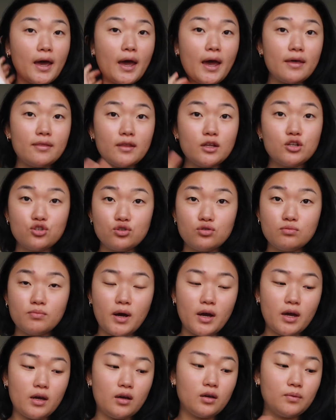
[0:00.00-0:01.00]
and then do
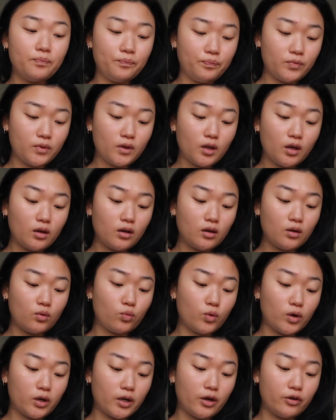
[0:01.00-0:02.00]
my
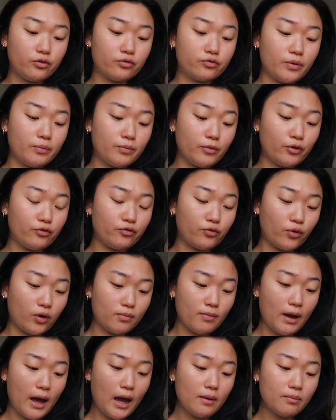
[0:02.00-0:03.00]
workout from the
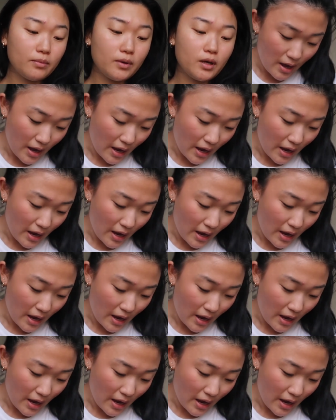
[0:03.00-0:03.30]
format.